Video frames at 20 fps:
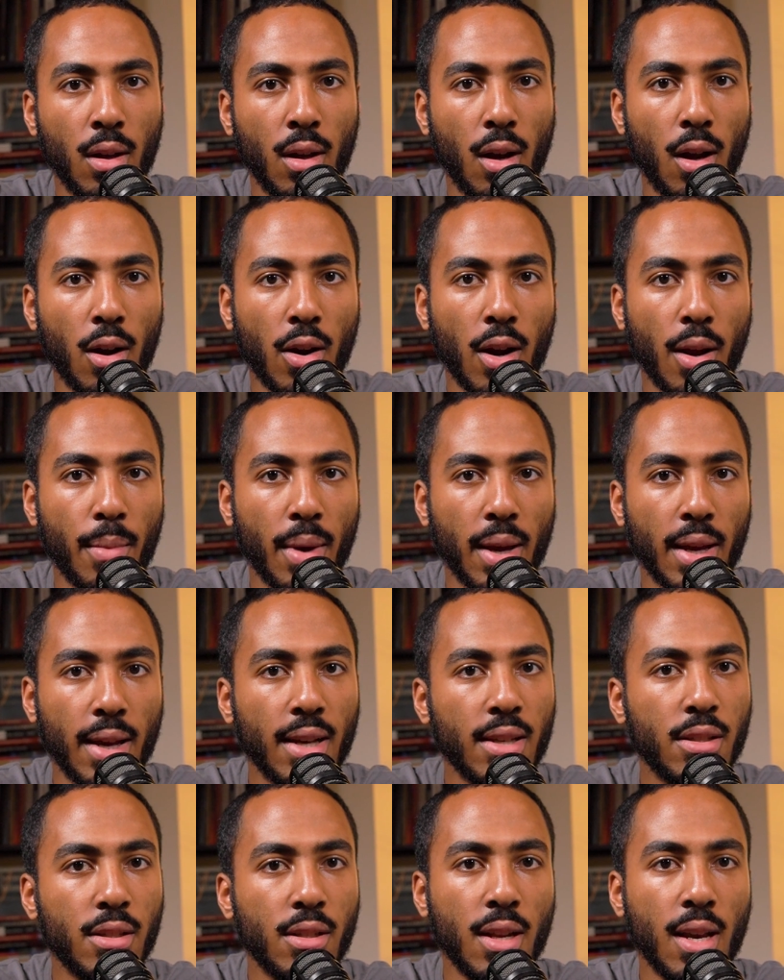All right, my
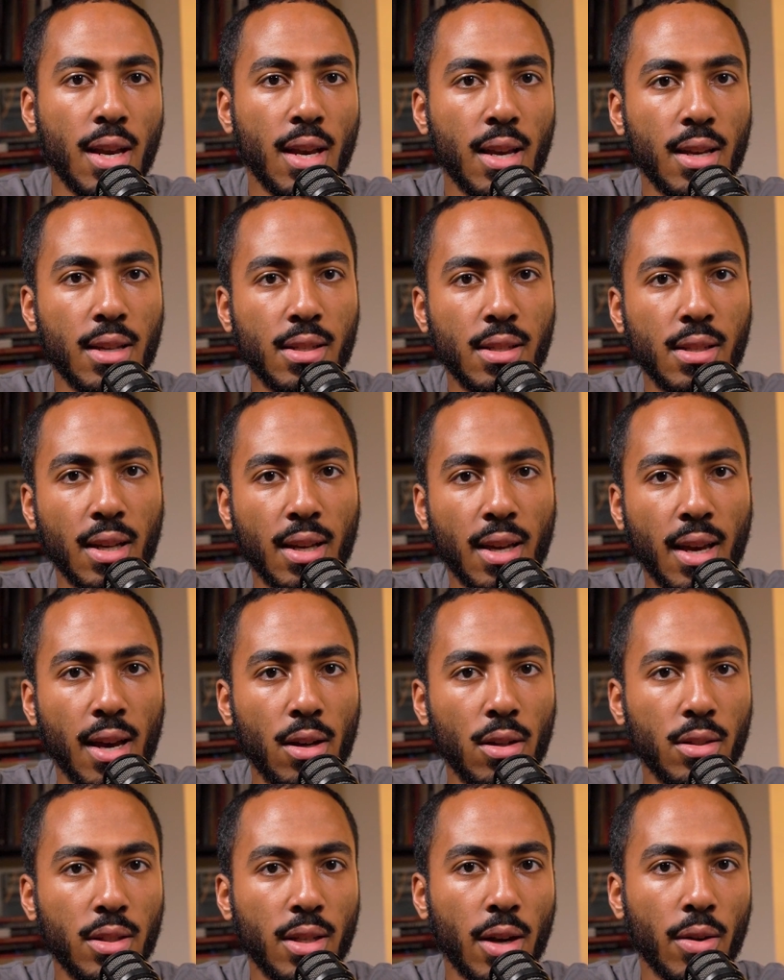guest today is
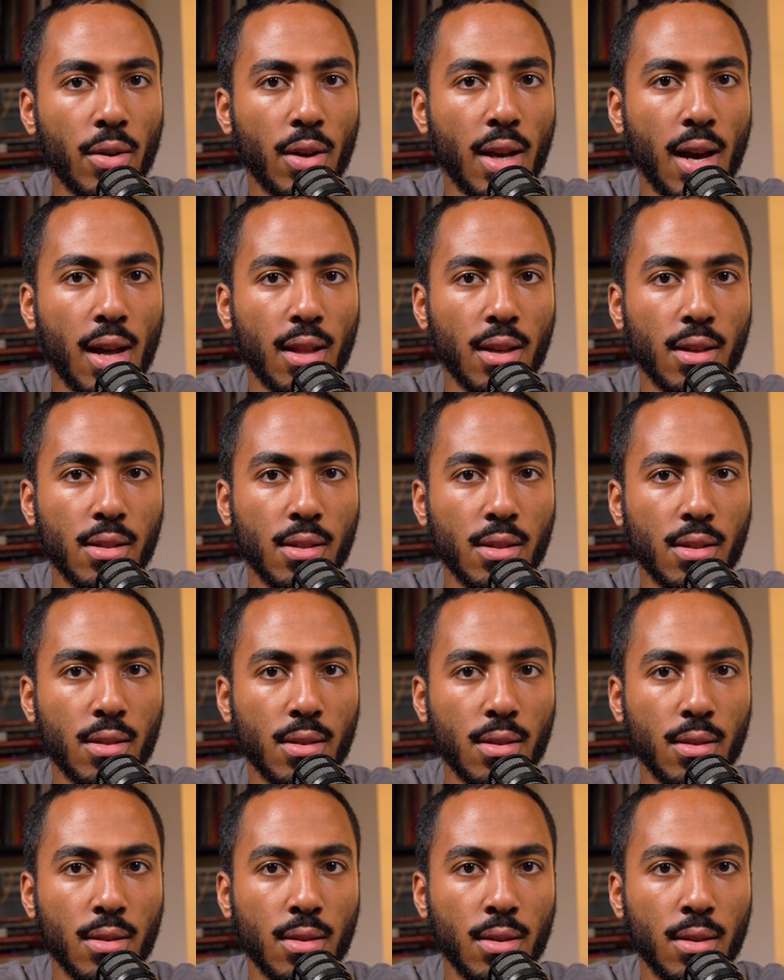Nicquel Terry
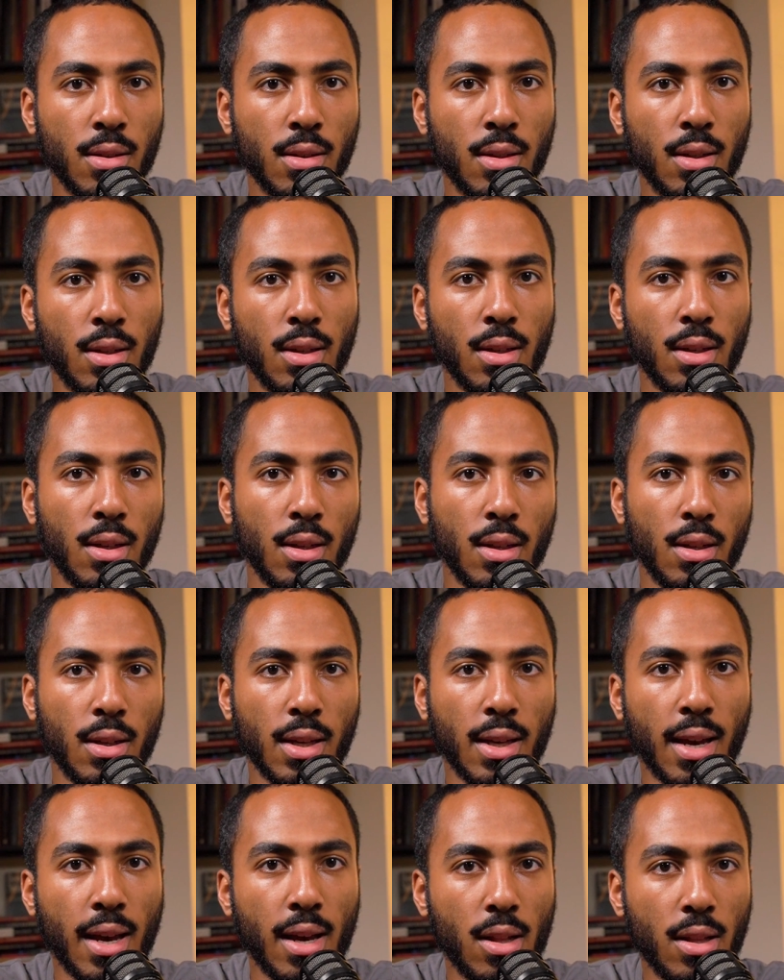Ellis.
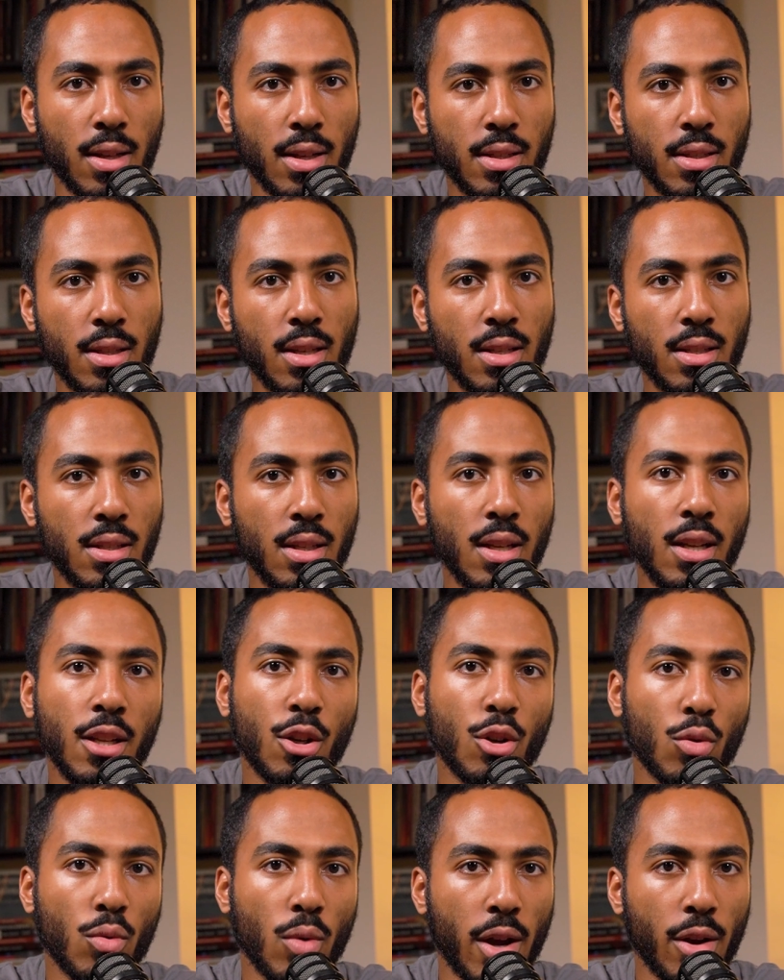Nicquel is the
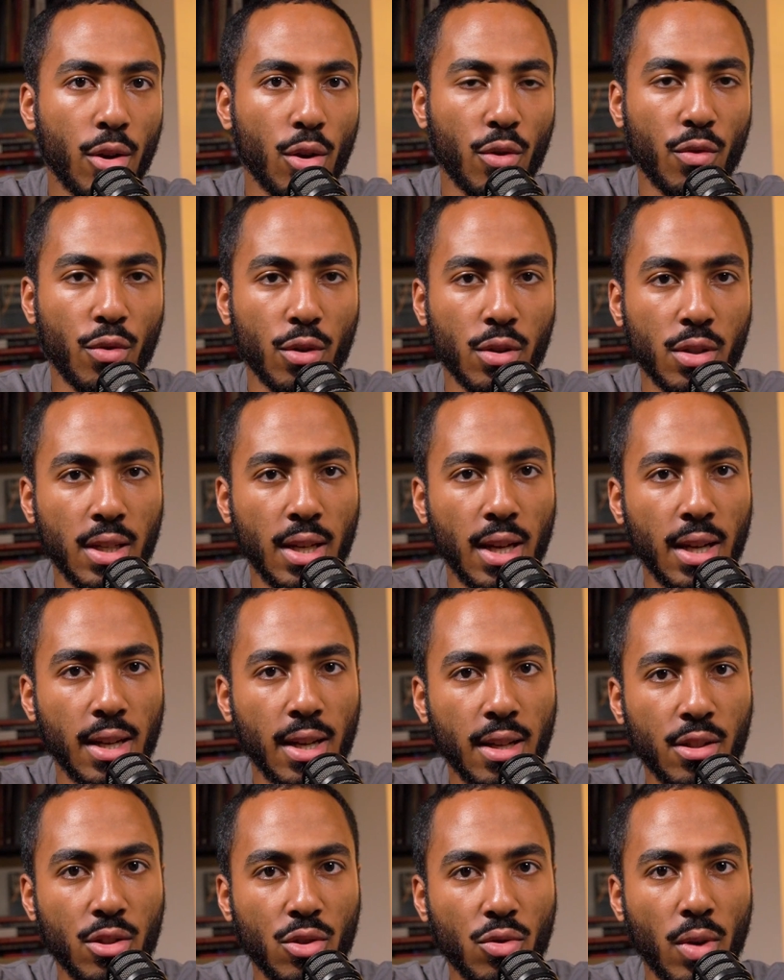senior writer for
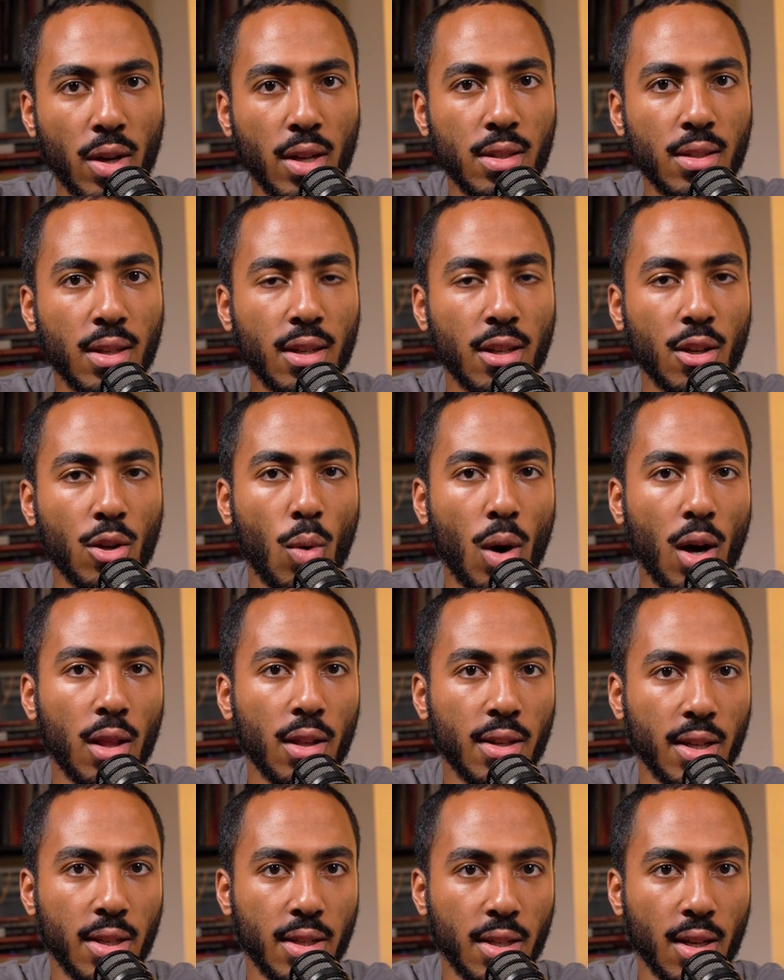CNN's Race and
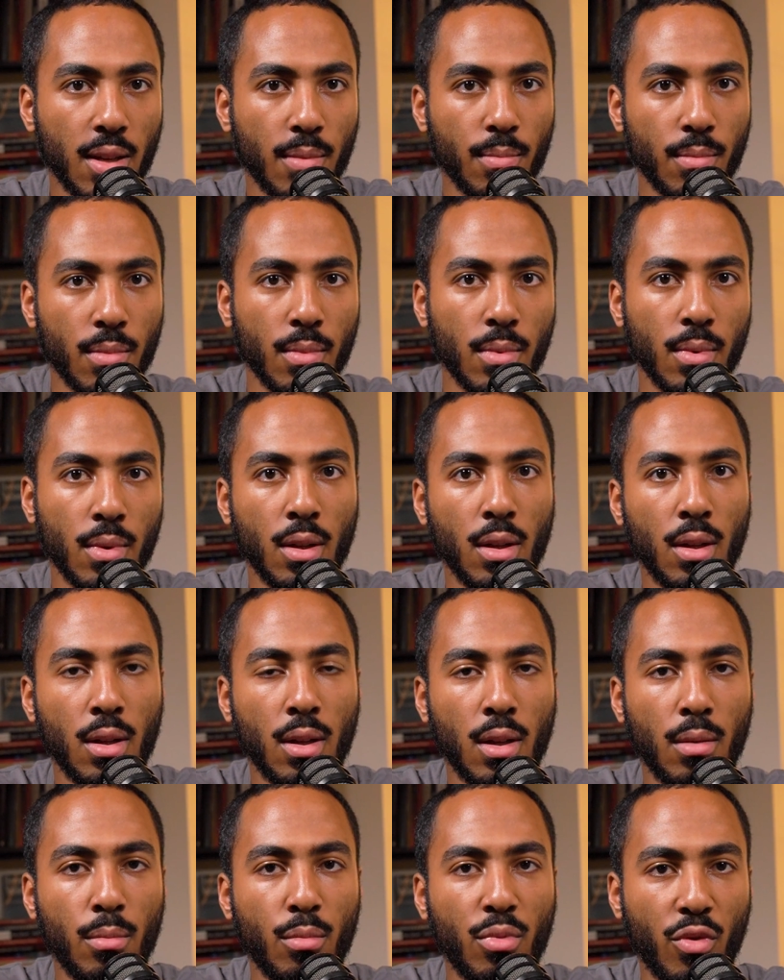Equality team.
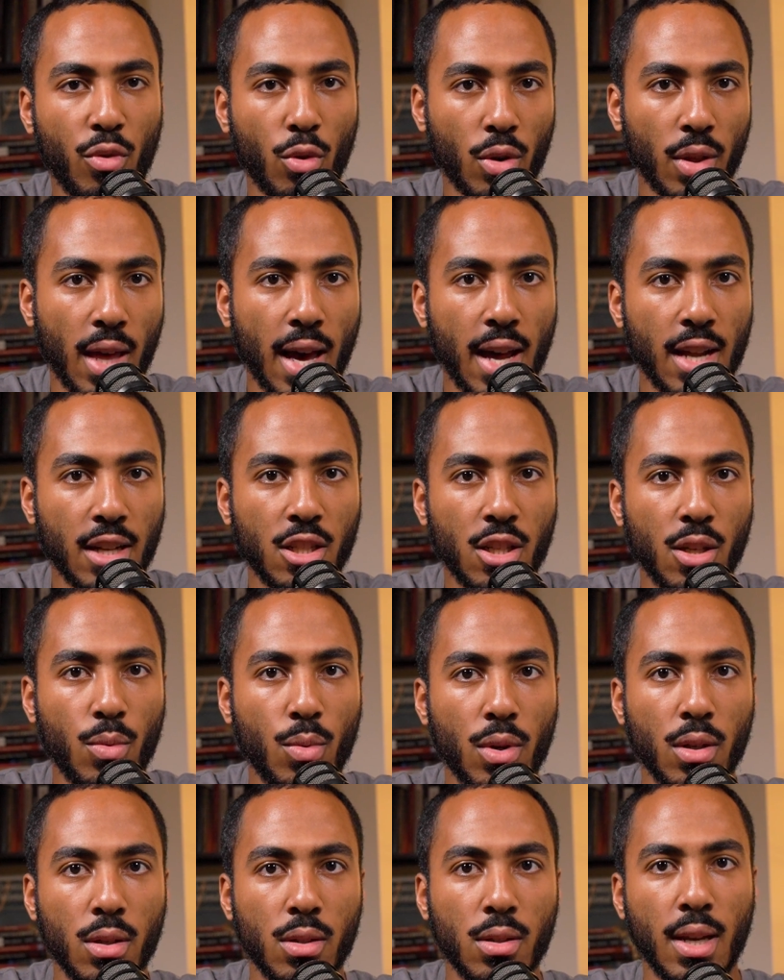Before that, she
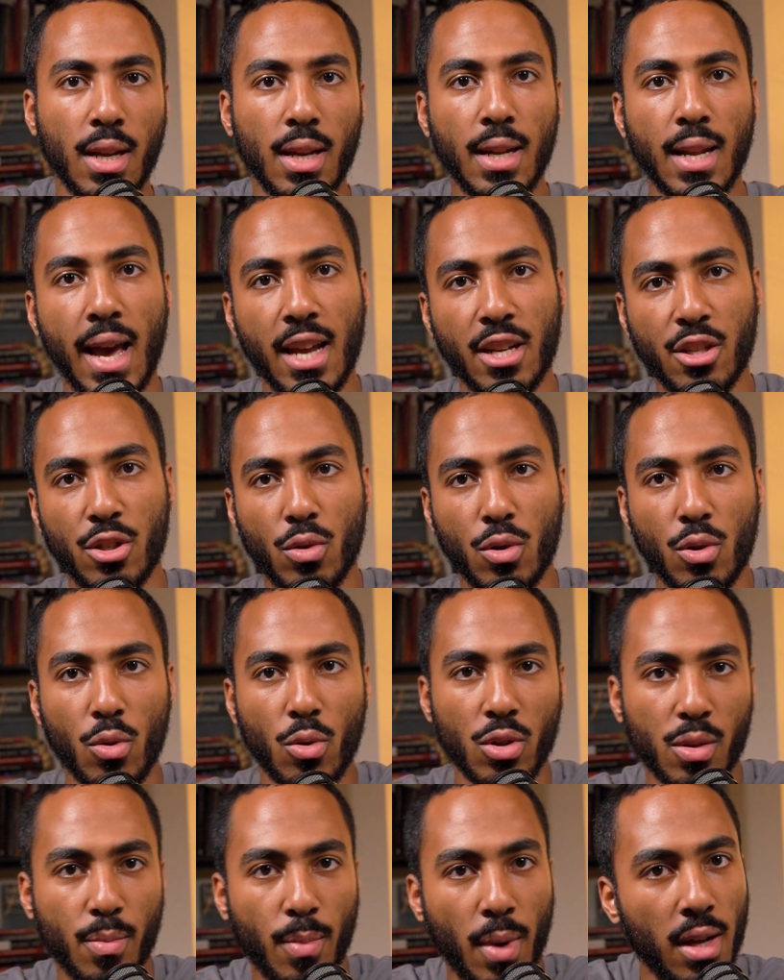was a national
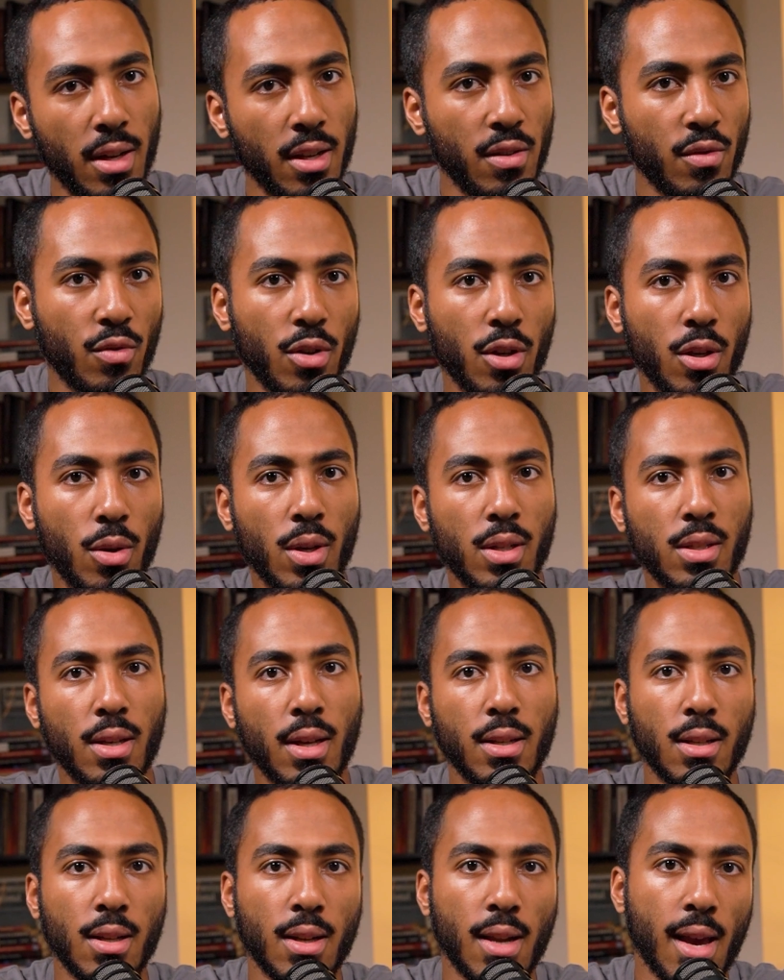correspondent for
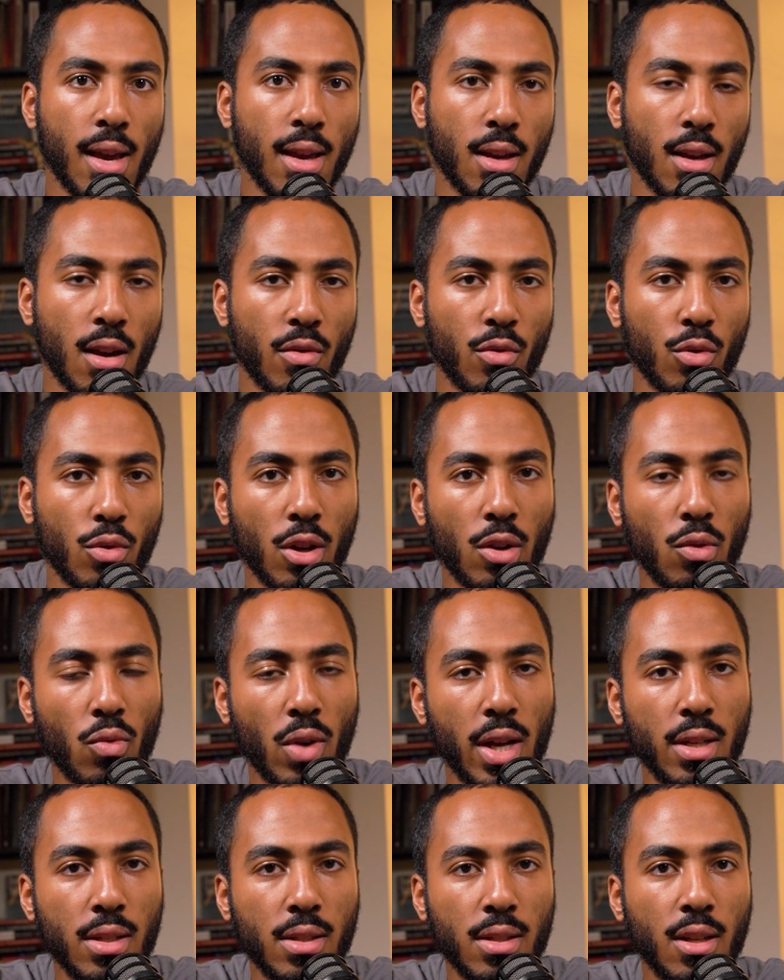USA Today, covering
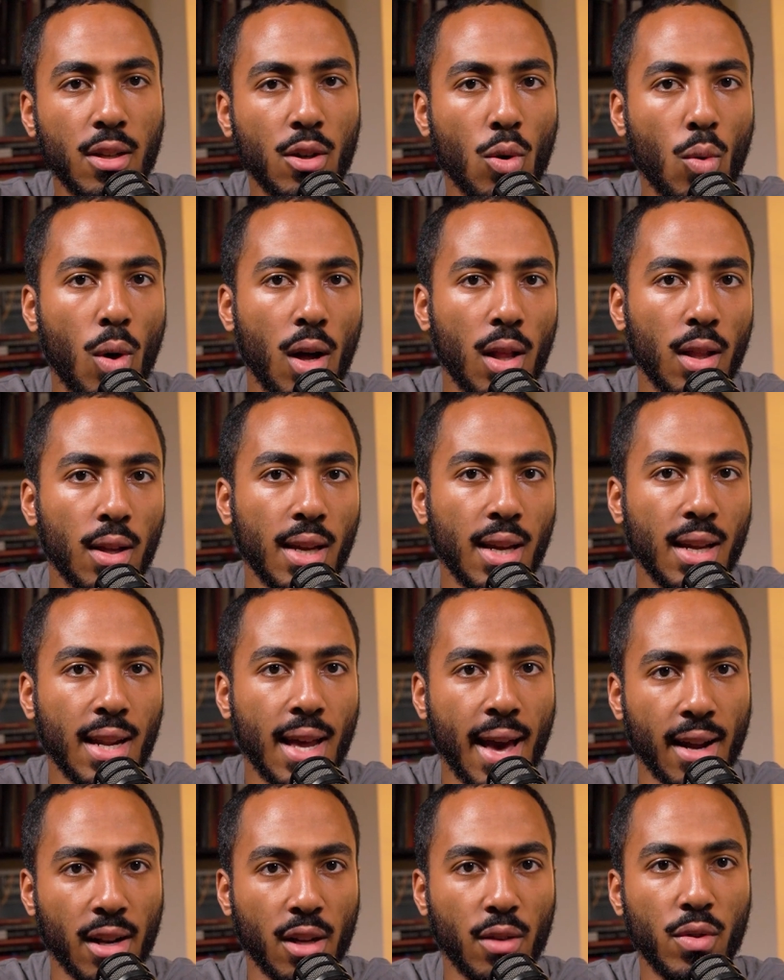race, inequality, and
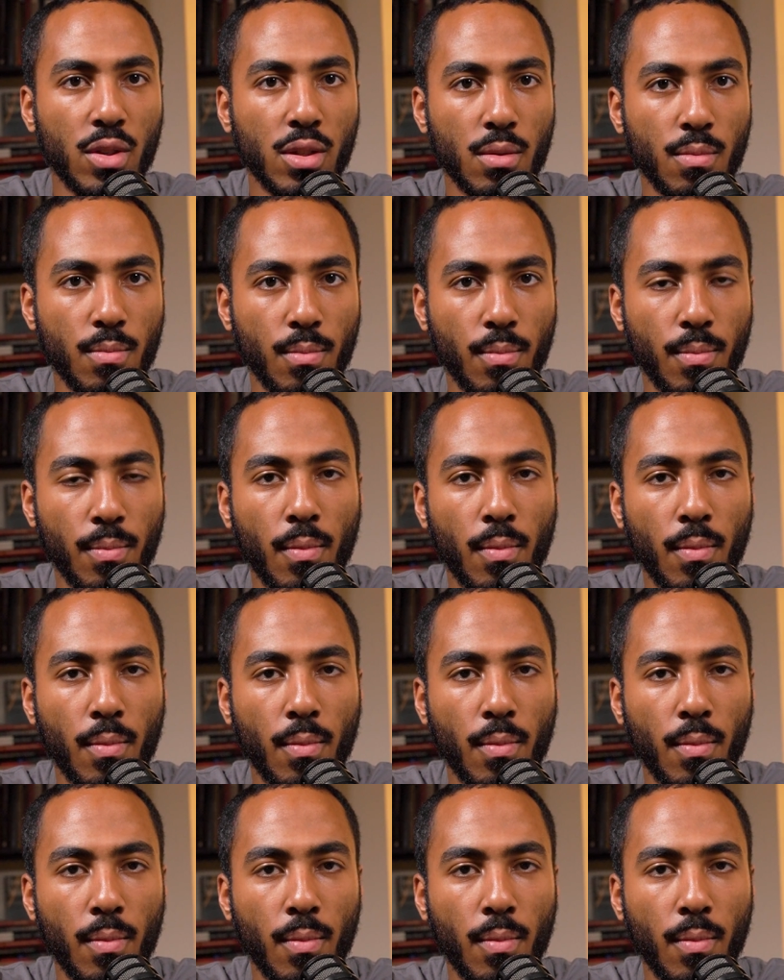activism.